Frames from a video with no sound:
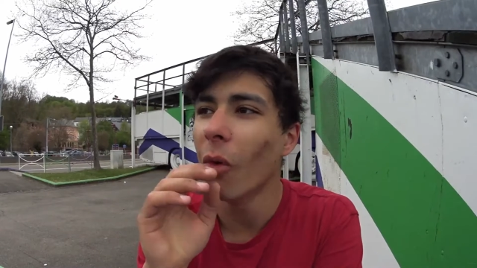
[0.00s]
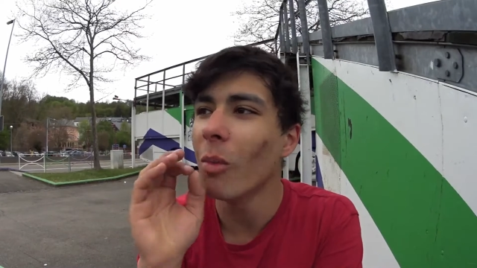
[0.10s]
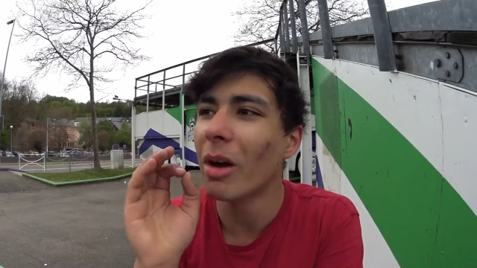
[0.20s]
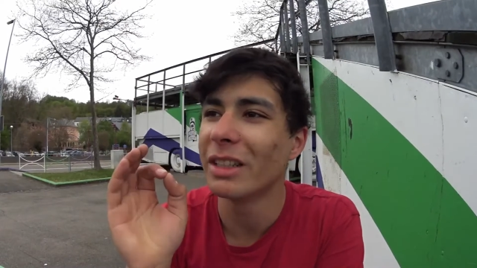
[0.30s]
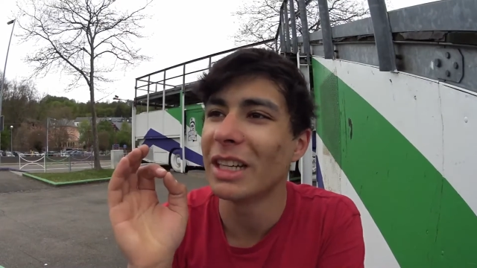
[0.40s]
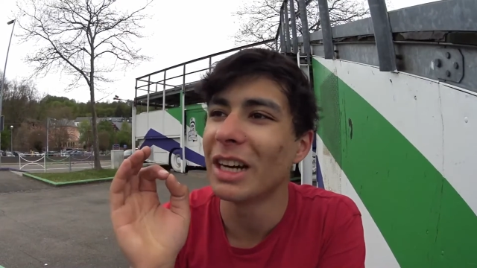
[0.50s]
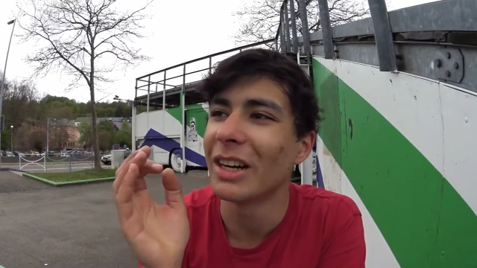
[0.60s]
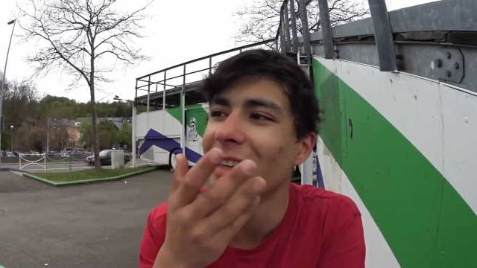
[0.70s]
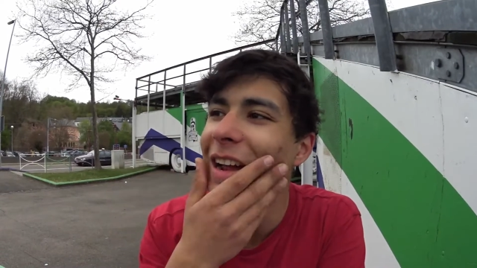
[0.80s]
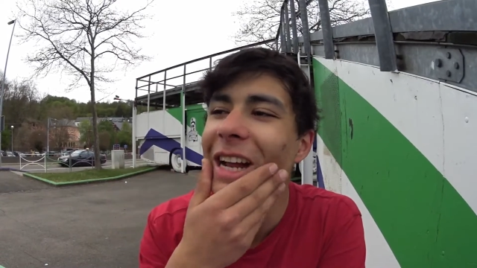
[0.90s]
Oh my god.
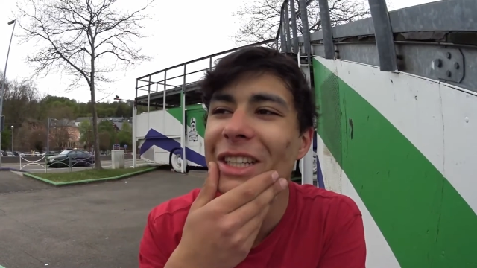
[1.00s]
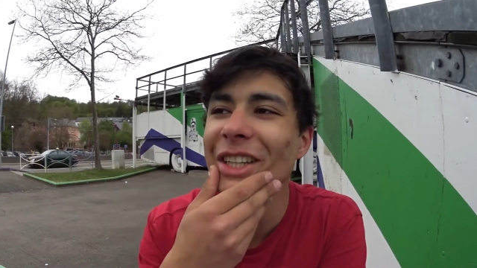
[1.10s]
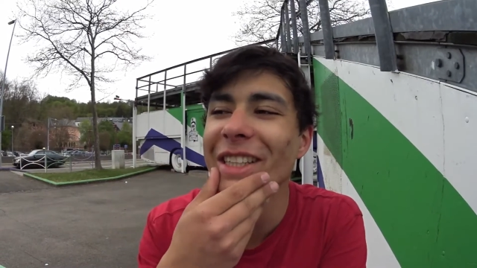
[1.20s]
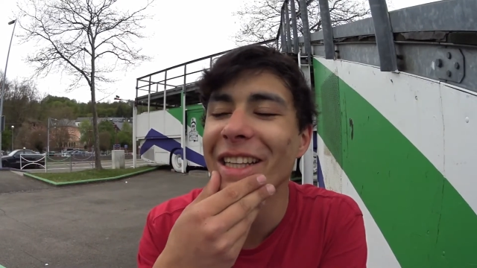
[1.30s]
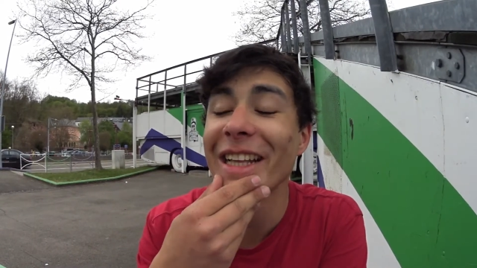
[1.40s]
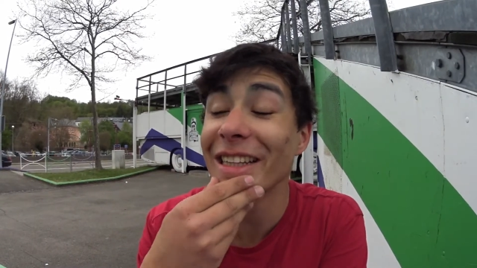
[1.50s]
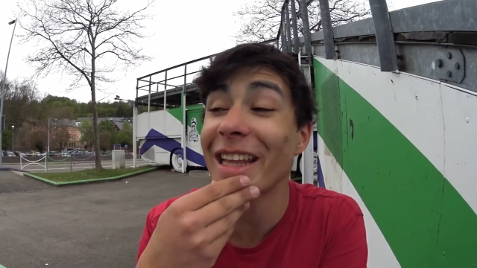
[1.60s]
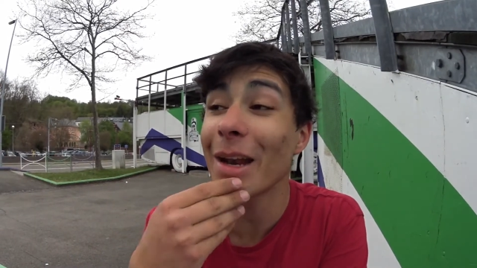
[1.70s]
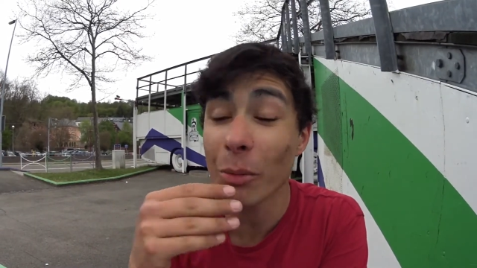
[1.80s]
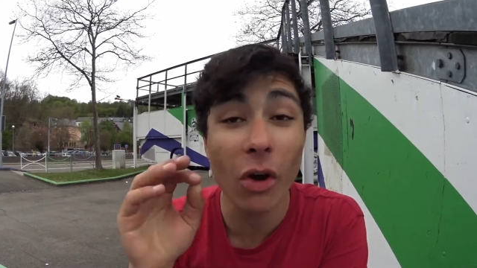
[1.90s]
Actually, th
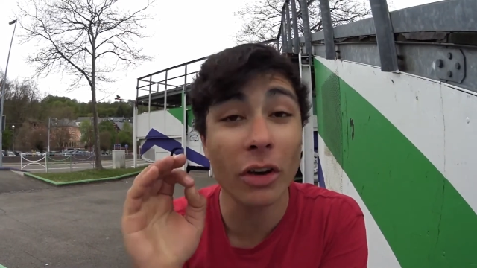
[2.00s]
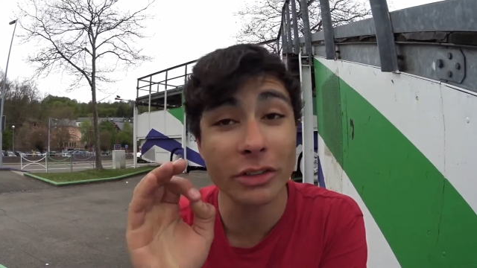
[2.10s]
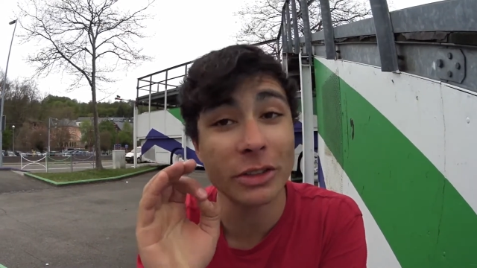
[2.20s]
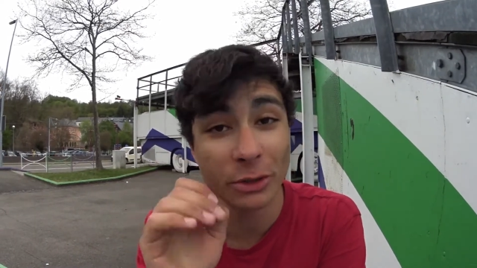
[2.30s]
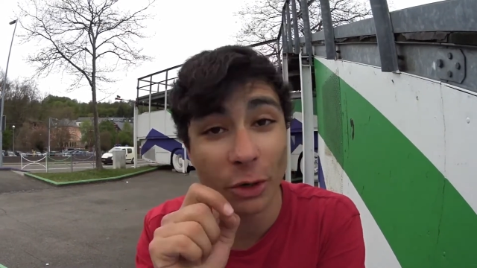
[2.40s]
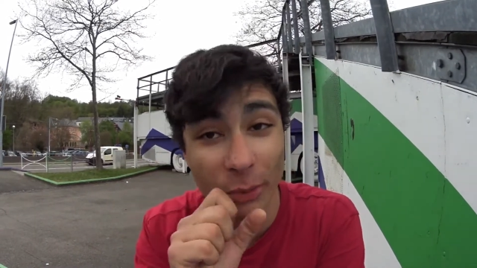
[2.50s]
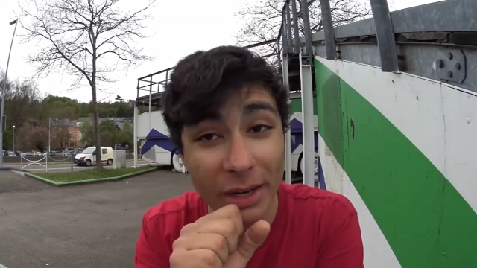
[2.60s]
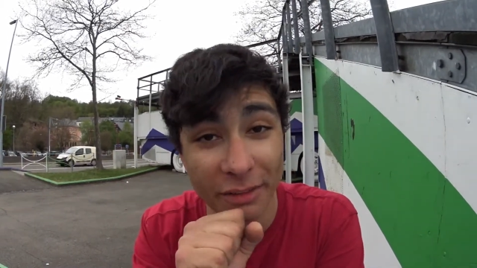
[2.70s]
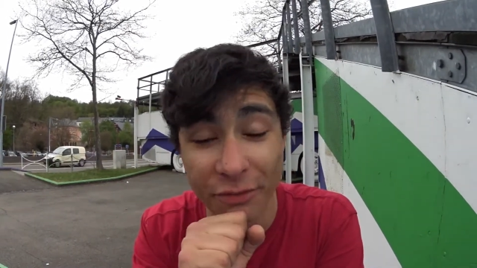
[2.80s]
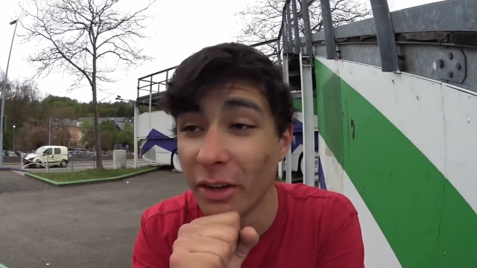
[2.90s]
that was a
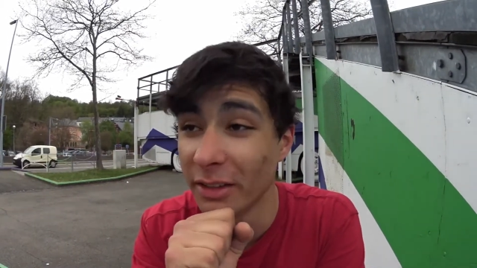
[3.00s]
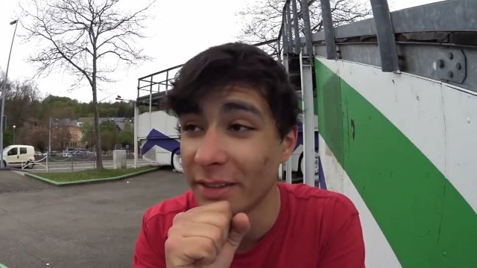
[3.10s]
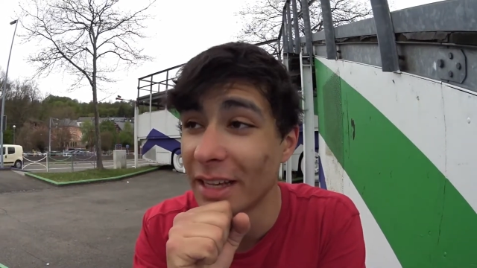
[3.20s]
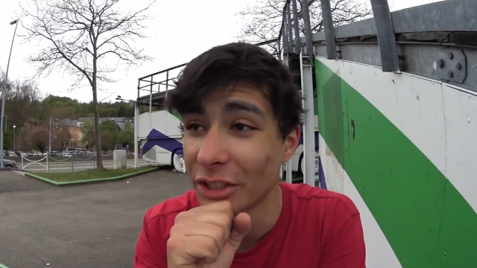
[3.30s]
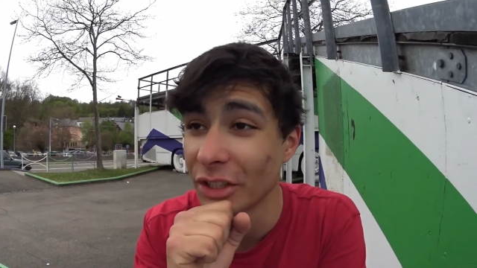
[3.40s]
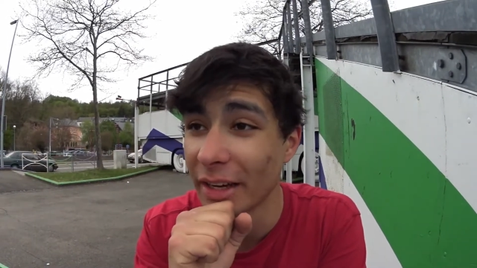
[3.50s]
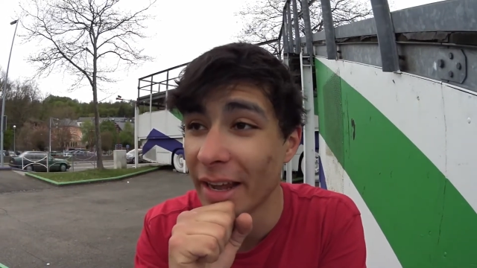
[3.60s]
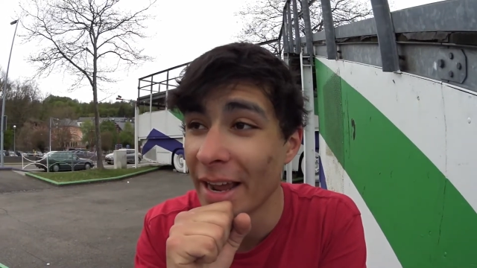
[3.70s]
really fun session.